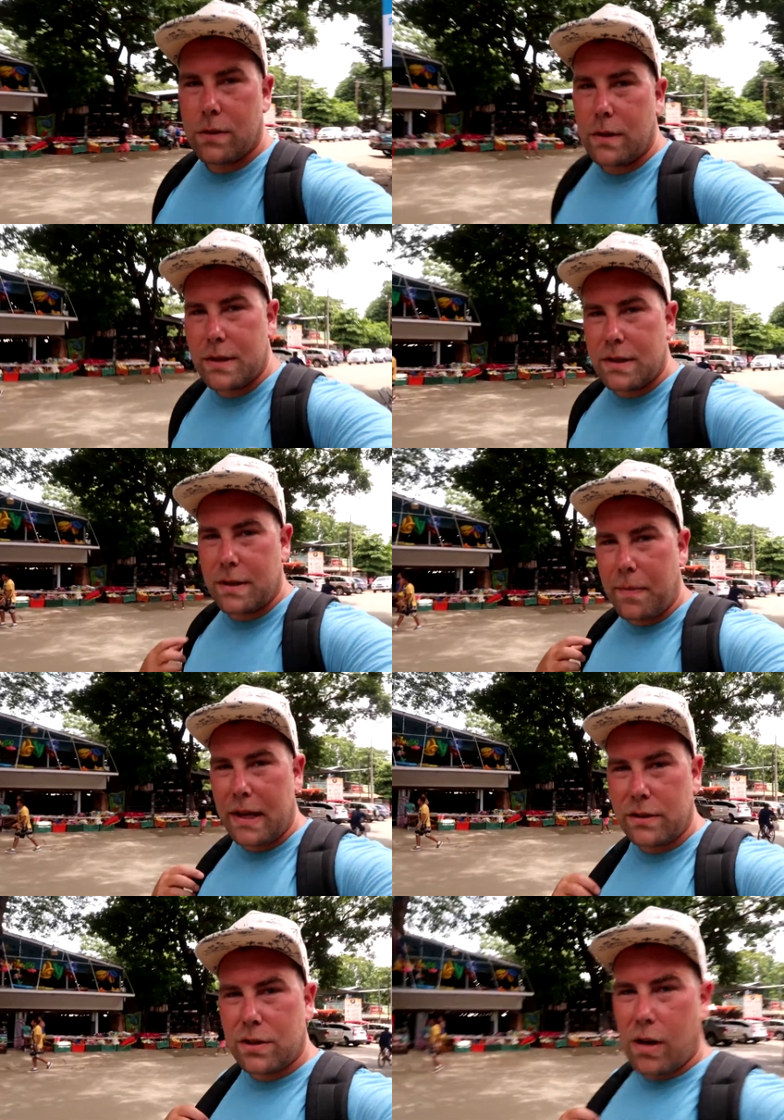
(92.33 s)
This is the
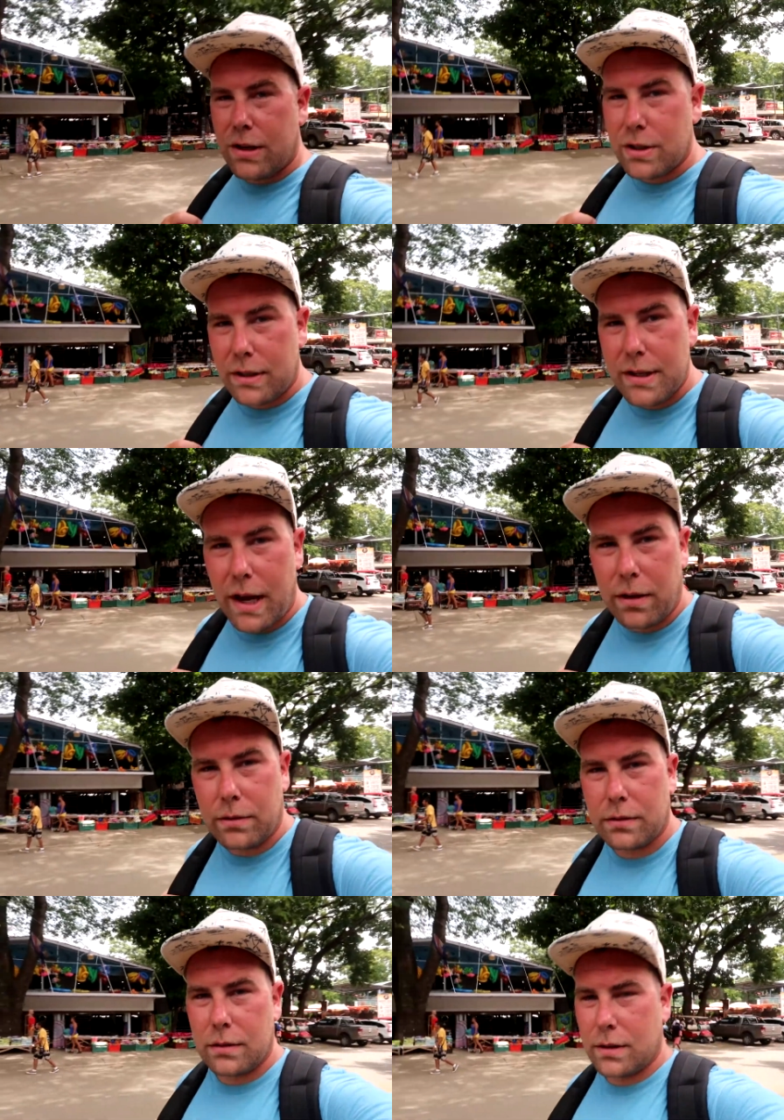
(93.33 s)
main stretch in
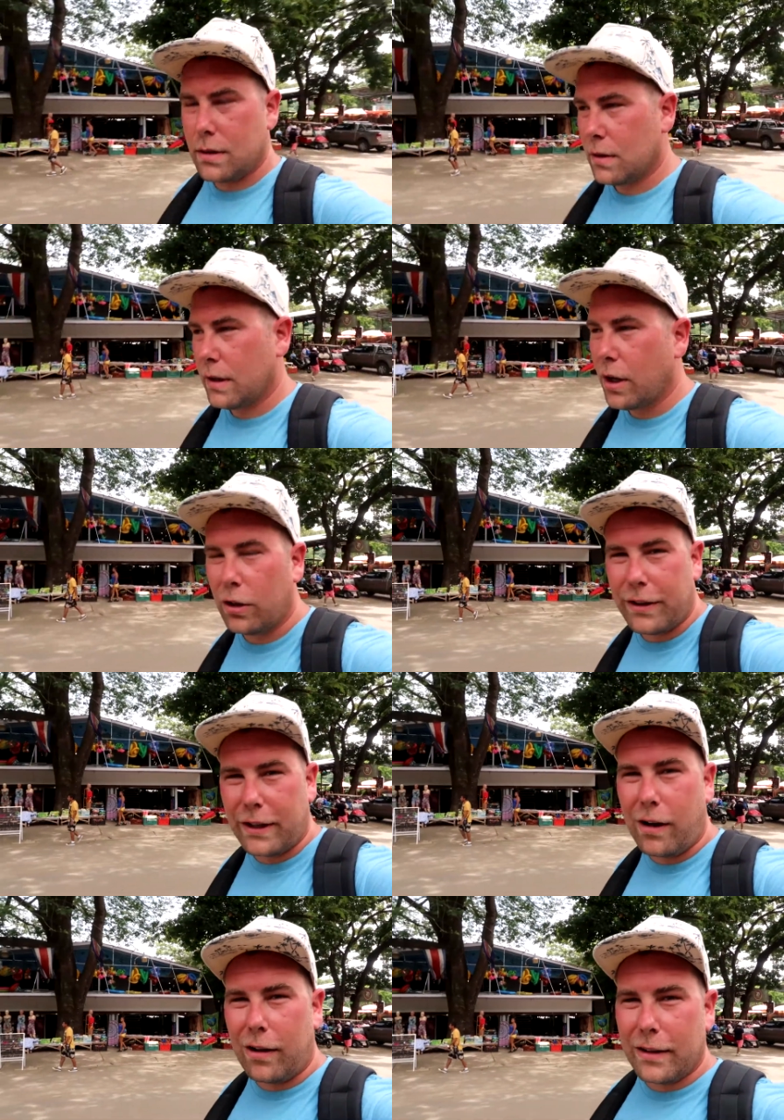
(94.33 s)
town. They call it the
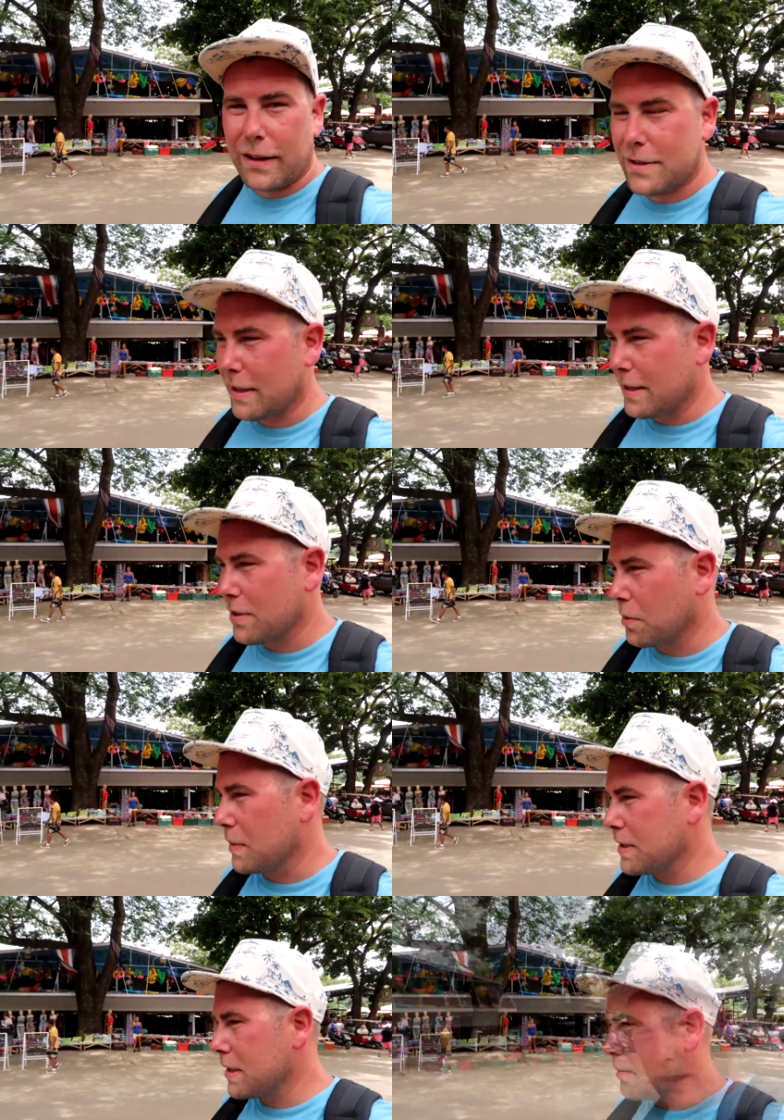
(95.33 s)
Gauntlet because it gets so
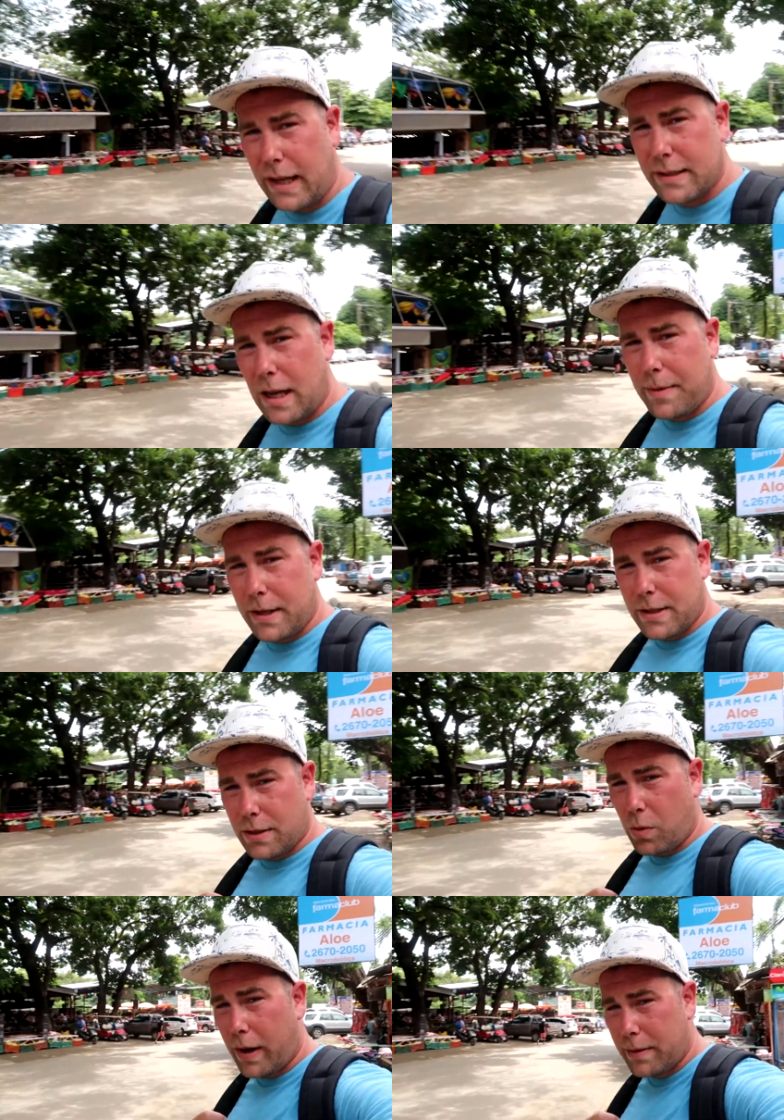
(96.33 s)
busy. At nighttime it gets
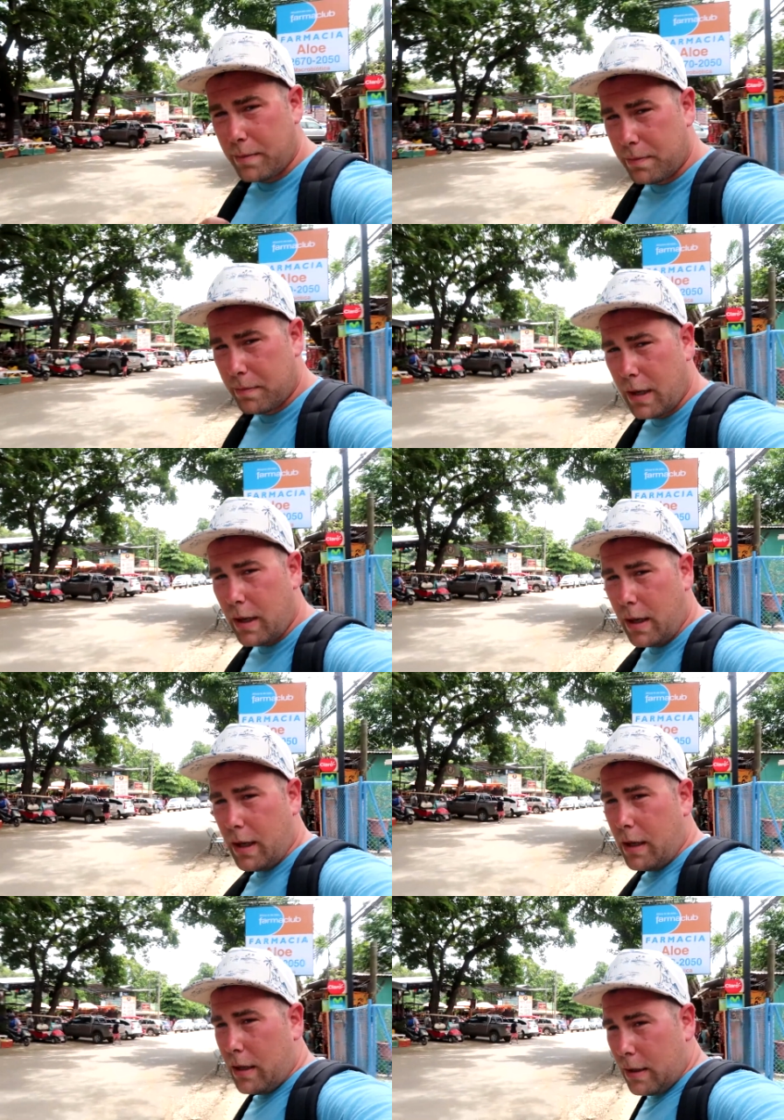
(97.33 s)
quite
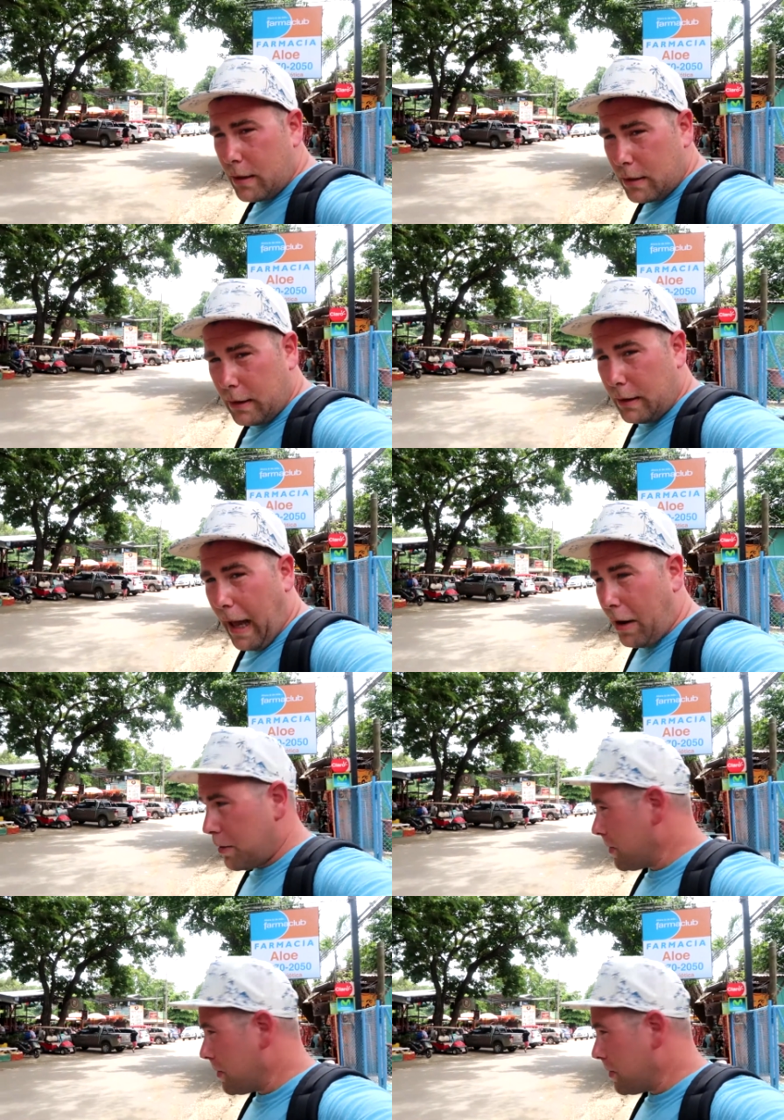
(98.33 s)
loud and